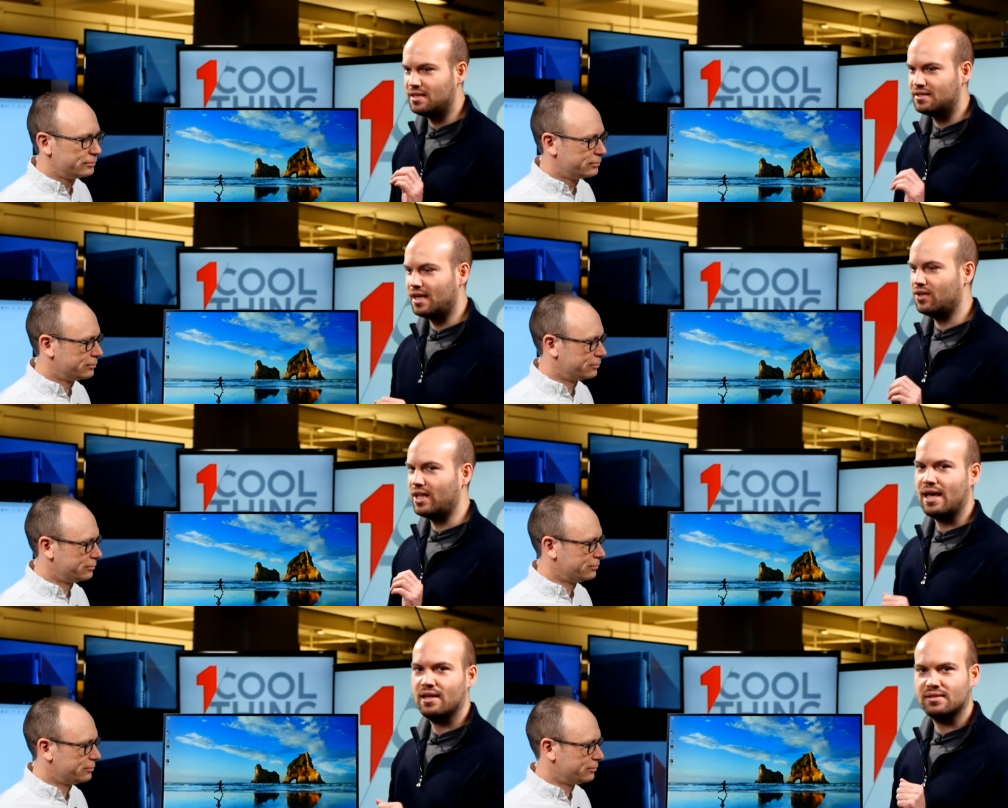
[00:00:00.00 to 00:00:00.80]
Speaker 1: detailed
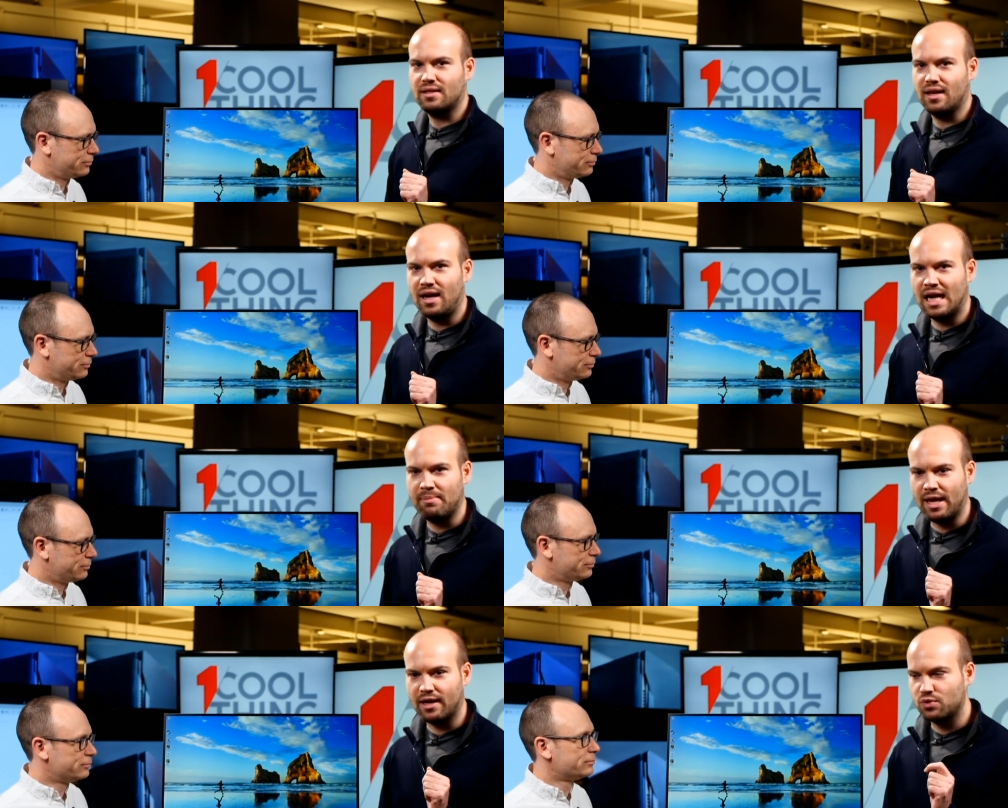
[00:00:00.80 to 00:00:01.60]
as the
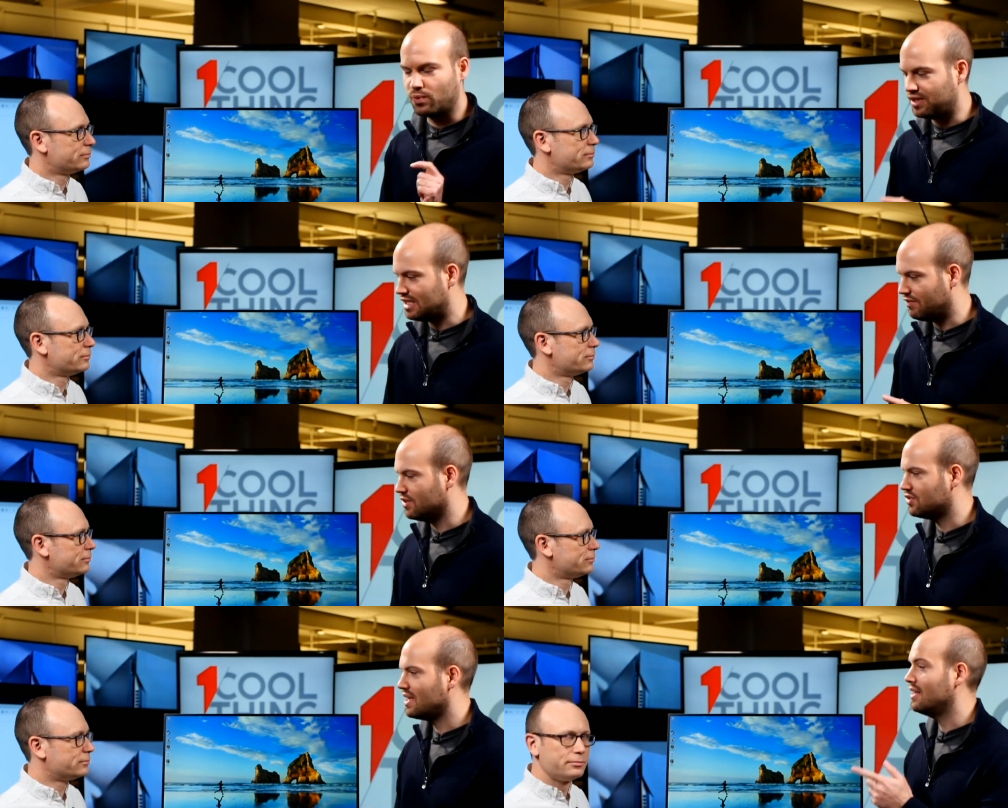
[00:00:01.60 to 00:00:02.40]
iMac
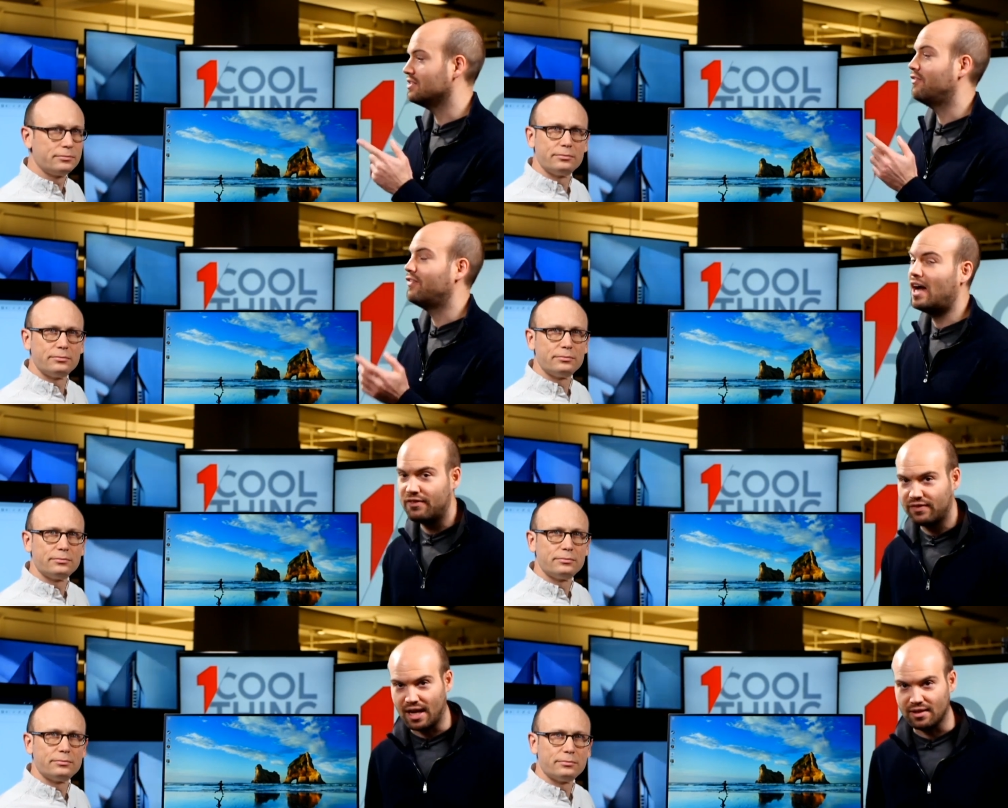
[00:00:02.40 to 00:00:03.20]
27-inch that has a
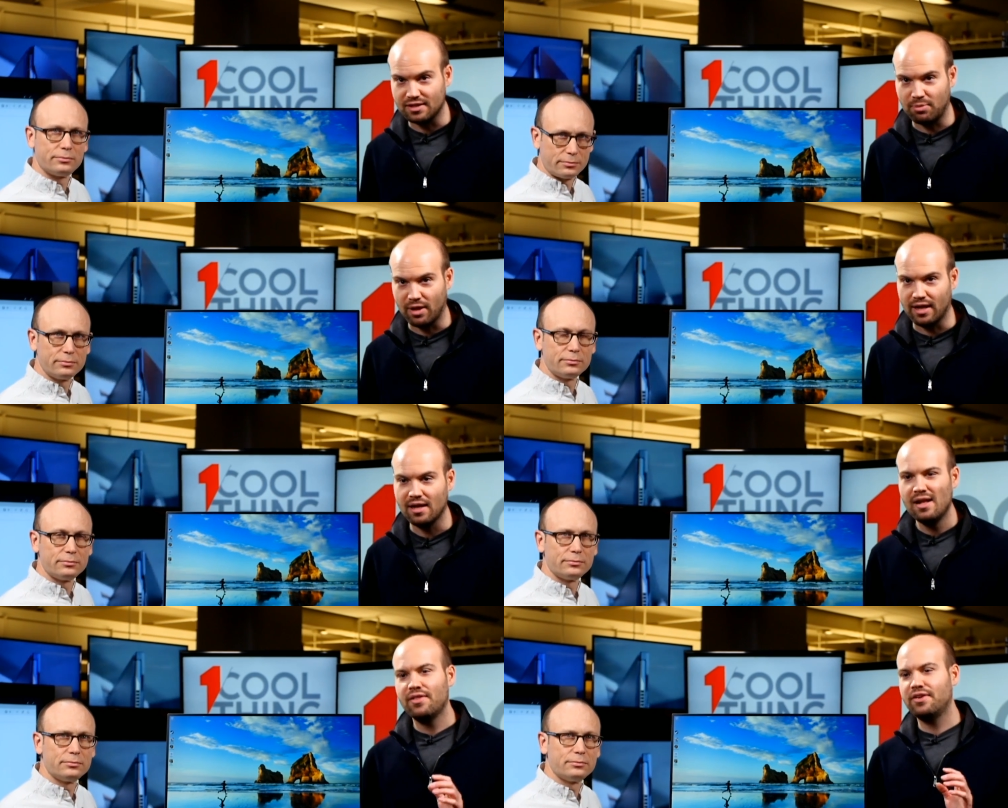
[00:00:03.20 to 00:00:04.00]
5K display.
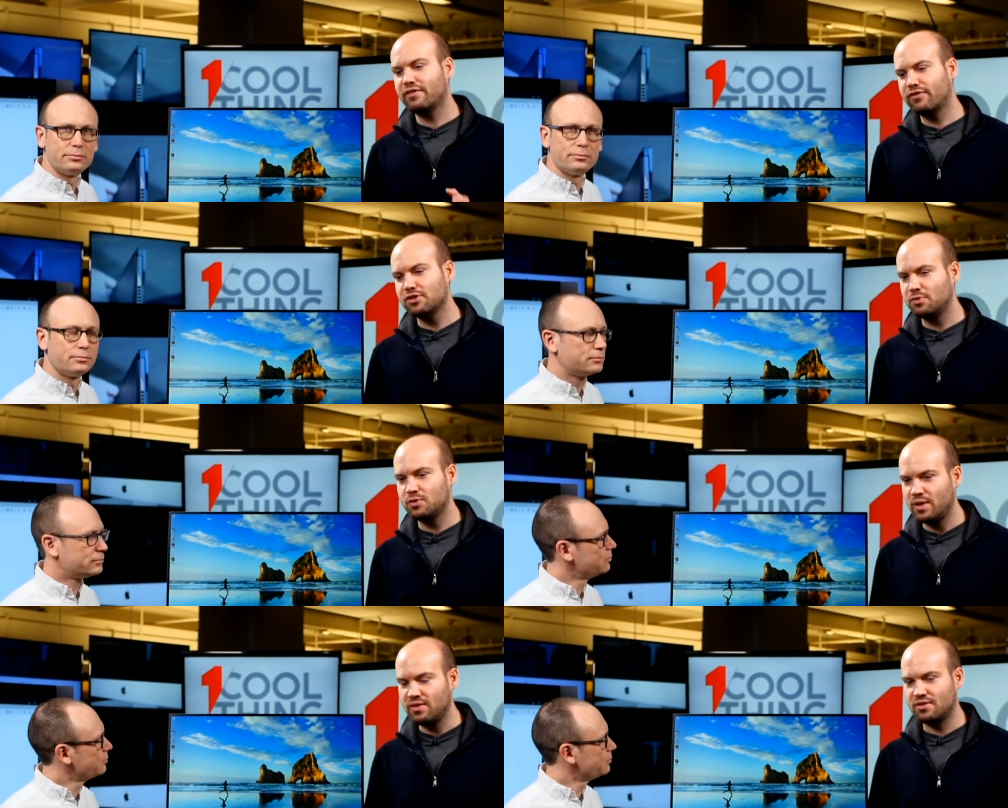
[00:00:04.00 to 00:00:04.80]
The difference
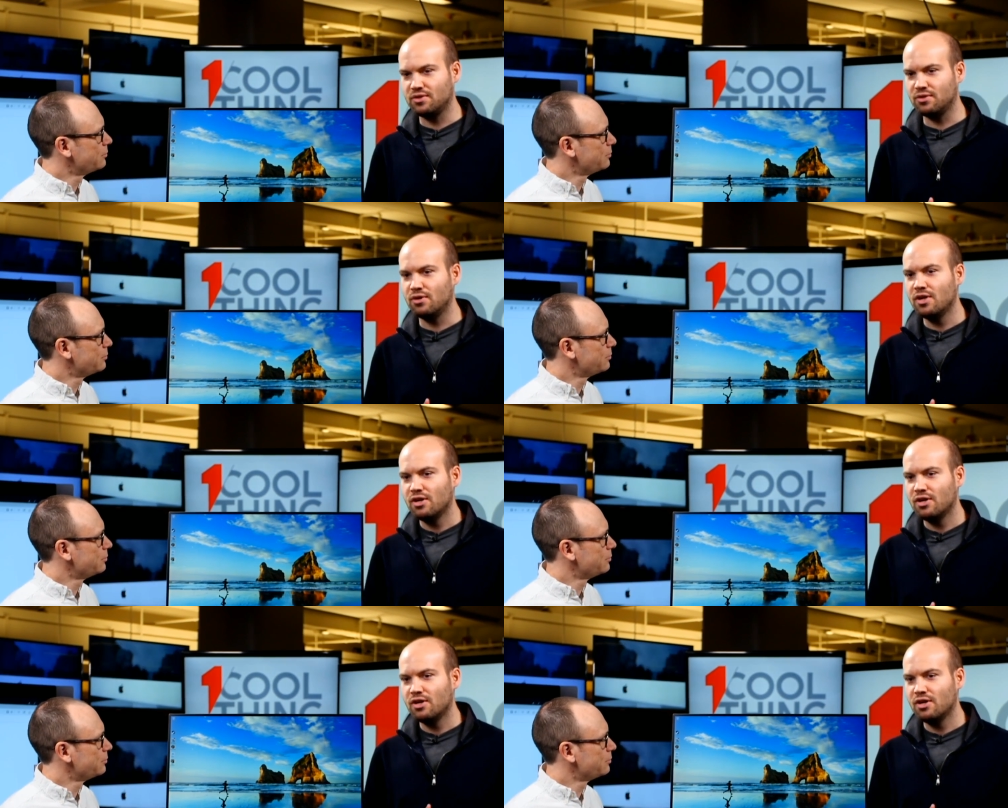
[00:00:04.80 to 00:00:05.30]
between the two